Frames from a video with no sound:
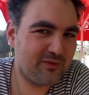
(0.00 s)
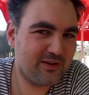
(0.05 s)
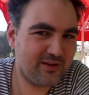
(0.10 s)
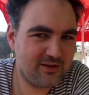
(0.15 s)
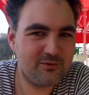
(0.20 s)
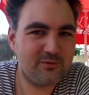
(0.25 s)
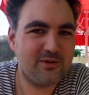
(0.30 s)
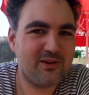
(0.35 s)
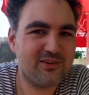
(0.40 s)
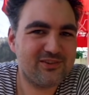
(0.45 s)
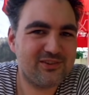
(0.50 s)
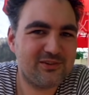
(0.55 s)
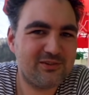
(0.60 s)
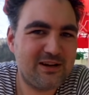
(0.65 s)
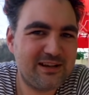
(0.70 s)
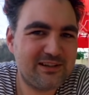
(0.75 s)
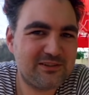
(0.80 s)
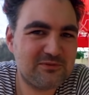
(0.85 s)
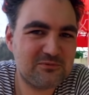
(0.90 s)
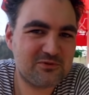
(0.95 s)
video, we also
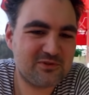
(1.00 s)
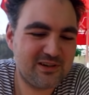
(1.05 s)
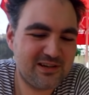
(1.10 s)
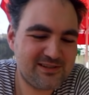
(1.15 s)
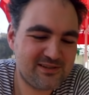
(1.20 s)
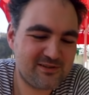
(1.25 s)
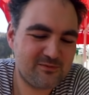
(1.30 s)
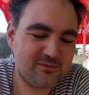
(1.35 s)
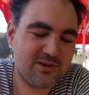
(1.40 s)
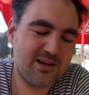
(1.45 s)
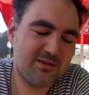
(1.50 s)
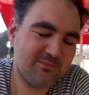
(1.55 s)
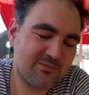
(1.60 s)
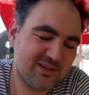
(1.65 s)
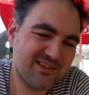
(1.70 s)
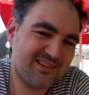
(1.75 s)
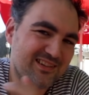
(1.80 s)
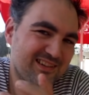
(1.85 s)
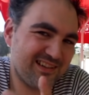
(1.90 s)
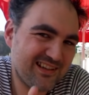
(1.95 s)
drank some Croatian wine,
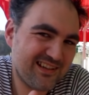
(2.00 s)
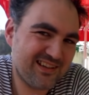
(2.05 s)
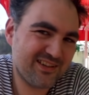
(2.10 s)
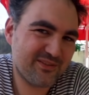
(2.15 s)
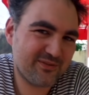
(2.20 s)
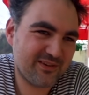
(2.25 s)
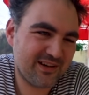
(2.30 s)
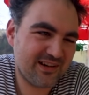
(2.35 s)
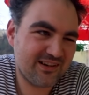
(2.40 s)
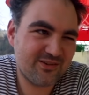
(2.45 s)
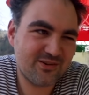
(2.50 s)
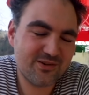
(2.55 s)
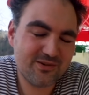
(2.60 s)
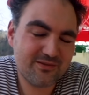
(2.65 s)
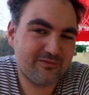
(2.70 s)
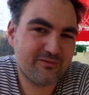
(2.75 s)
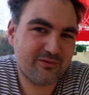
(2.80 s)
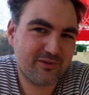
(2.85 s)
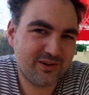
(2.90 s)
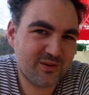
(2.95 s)
but it is very known
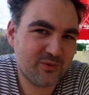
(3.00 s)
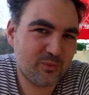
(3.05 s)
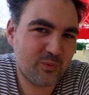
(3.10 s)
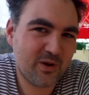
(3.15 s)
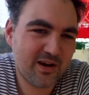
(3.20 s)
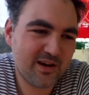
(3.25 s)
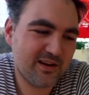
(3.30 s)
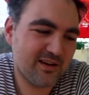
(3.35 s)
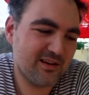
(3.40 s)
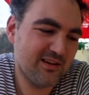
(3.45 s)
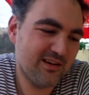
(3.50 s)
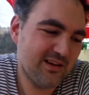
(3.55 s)
for its wine.